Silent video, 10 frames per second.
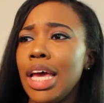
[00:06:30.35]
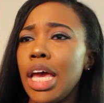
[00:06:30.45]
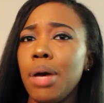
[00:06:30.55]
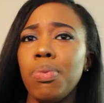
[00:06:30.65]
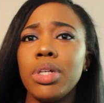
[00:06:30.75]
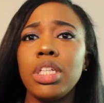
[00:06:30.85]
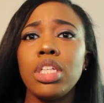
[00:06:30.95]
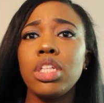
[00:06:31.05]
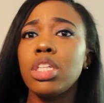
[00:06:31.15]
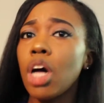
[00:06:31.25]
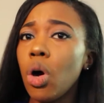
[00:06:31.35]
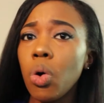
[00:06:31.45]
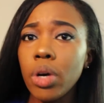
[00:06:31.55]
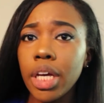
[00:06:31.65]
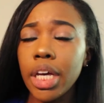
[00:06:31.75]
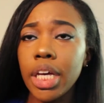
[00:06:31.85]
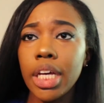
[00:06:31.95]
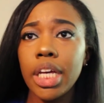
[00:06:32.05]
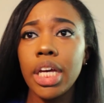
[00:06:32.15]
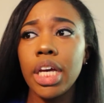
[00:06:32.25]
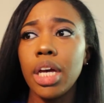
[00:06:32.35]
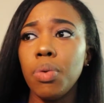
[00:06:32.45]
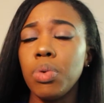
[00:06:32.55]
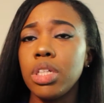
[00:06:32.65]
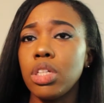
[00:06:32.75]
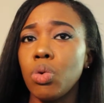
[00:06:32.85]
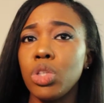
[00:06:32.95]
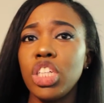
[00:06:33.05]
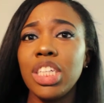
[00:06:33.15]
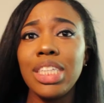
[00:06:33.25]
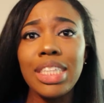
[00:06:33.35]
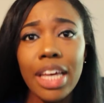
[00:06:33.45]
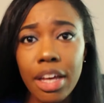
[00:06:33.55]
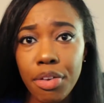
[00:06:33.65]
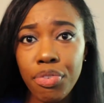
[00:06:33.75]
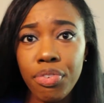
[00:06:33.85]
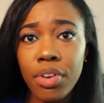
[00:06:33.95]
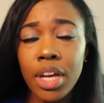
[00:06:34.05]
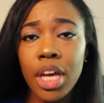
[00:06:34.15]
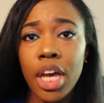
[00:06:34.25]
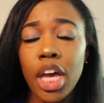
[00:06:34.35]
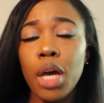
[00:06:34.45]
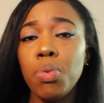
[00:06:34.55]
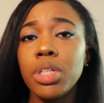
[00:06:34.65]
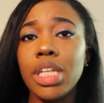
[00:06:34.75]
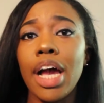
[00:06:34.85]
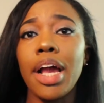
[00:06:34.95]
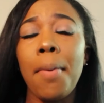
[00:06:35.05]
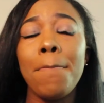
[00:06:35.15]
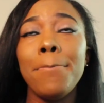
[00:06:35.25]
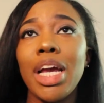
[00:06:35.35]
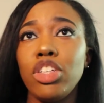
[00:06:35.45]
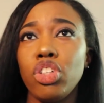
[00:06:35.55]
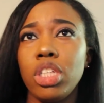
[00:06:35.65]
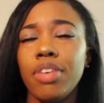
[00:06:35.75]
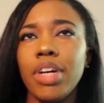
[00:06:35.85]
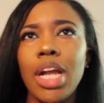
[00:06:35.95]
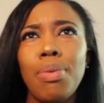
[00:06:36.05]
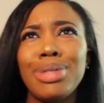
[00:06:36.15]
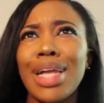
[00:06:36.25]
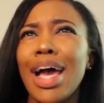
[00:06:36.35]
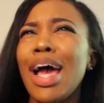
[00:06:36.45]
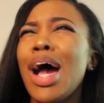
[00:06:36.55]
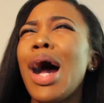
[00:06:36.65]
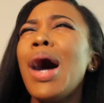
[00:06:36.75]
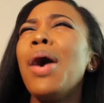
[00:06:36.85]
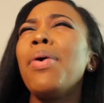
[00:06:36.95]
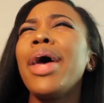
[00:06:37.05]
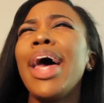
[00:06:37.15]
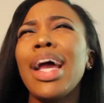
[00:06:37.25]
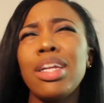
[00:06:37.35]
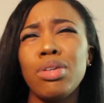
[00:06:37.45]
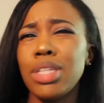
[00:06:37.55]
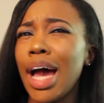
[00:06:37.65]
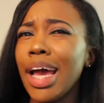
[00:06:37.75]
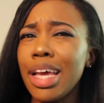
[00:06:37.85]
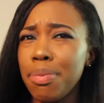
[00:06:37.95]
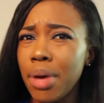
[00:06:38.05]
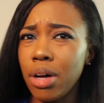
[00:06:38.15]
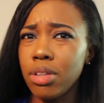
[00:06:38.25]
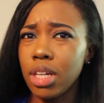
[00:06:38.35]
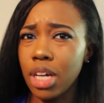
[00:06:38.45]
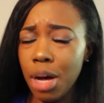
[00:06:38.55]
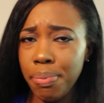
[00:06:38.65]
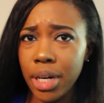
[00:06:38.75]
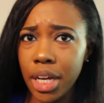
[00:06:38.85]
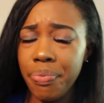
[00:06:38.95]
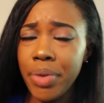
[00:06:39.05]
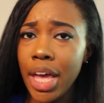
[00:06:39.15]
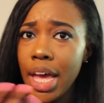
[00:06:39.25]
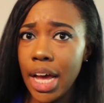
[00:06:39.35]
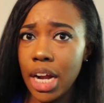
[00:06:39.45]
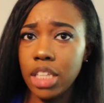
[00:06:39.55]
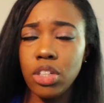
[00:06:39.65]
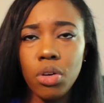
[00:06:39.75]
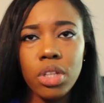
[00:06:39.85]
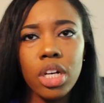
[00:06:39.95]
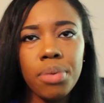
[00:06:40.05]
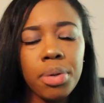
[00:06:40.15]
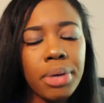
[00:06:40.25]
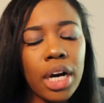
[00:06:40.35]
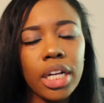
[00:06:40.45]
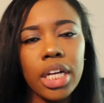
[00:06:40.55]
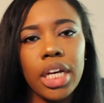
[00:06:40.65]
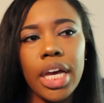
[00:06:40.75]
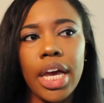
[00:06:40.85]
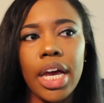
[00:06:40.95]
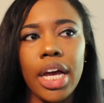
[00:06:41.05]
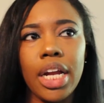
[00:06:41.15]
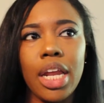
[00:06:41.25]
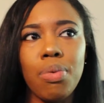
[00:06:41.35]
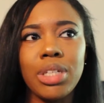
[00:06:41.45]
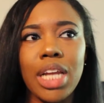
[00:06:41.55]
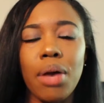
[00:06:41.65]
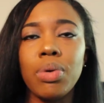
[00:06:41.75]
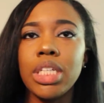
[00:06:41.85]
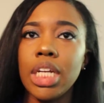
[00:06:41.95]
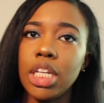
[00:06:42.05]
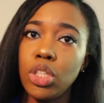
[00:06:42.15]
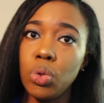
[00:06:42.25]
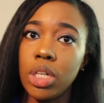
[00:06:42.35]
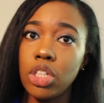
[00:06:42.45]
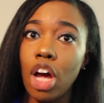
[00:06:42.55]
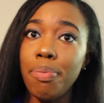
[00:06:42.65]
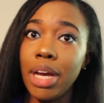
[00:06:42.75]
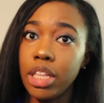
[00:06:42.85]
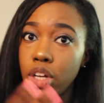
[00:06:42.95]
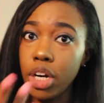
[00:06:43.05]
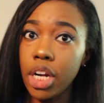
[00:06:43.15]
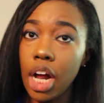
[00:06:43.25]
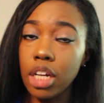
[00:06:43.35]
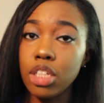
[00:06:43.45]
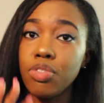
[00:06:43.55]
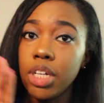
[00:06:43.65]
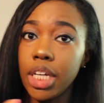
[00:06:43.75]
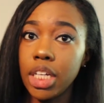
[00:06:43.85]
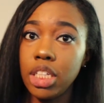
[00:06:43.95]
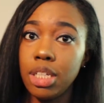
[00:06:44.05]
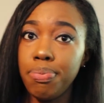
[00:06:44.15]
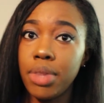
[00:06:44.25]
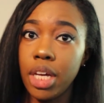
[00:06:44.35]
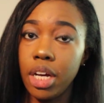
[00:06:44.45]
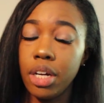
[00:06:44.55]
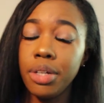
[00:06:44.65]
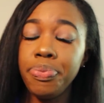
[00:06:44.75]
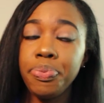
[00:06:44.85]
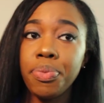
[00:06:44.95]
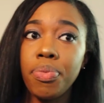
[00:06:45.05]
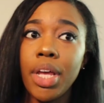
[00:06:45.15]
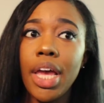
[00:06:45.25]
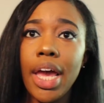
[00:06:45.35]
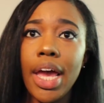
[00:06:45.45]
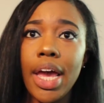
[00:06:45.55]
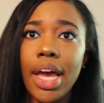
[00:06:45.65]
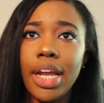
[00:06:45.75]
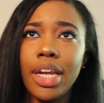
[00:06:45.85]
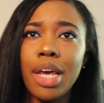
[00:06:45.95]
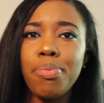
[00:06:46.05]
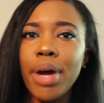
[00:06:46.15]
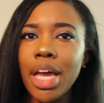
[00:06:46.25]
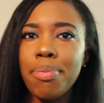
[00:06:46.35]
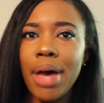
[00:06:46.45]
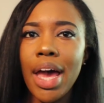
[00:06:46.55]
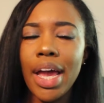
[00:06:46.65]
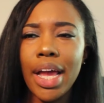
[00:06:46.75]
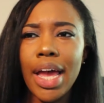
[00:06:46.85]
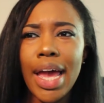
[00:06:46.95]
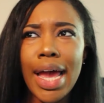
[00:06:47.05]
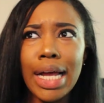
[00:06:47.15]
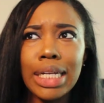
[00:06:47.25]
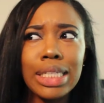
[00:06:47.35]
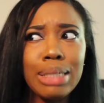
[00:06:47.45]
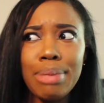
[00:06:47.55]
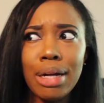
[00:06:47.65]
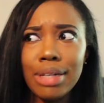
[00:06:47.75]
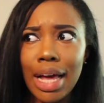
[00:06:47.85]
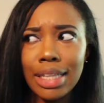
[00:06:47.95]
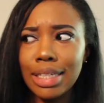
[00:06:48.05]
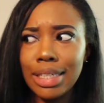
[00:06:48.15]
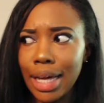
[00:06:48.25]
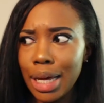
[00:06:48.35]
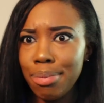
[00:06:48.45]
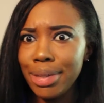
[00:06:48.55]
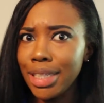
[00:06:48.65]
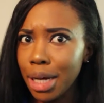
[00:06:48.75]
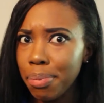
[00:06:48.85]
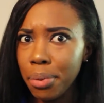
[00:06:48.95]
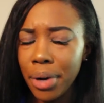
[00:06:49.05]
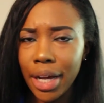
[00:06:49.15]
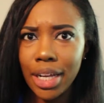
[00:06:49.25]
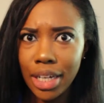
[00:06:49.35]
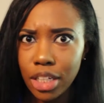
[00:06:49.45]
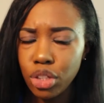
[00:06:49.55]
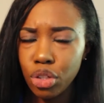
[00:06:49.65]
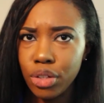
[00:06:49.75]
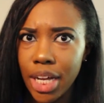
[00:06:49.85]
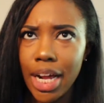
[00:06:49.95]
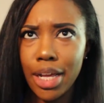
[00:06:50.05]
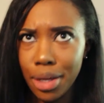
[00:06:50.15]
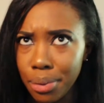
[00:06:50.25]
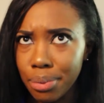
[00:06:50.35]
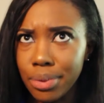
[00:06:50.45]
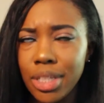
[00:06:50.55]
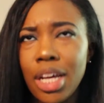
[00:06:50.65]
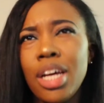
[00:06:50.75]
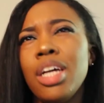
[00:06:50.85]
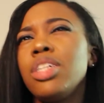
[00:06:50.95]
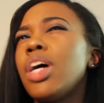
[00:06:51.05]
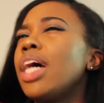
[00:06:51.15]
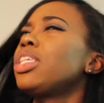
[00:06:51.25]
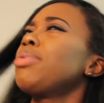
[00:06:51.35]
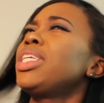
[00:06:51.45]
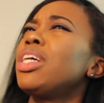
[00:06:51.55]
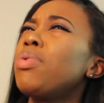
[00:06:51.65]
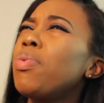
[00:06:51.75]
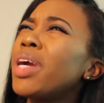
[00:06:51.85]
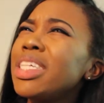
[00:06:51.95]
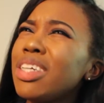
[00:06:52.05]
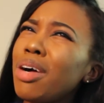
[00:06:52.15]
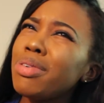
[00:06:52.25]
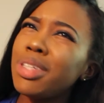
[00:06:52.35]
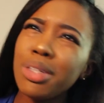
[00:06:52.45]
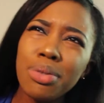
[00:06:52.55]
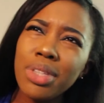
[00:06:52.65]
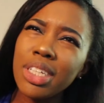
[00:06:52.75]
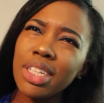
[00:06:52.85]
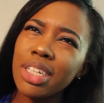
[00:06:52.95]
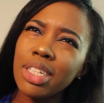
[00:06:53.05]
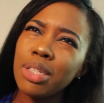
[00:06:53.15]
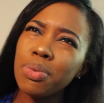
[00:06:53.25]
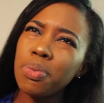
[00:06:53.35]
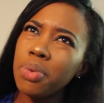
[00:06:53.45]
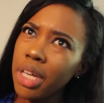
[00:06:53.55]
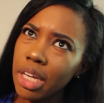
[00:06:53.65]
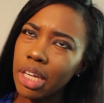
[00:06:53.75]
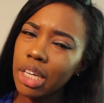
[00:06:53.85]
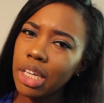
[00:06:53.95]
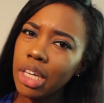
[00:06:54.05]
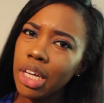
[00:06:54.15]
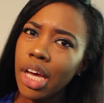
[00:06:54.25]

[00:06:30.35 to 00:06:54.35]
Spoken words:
It was so kinky, it was so stiff, it was like major stiff, and I was like, oh heck no. So I emailed the company and I told them about it, and they was like, well, send it to us. So I paid $30 for it to get shipped there, and they bring it back, and it smelled like the same shampoo and conditioner that I used. So I asked them, I said, well, what did y'all do to this wig?